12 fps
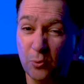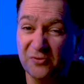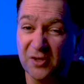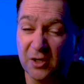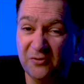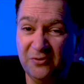we've
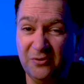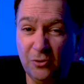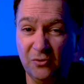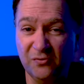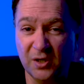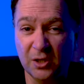done a
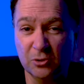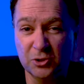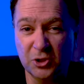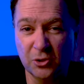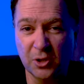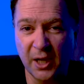few videos
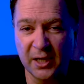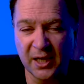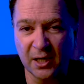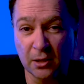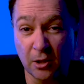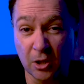showing you how to
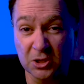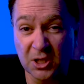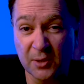get a large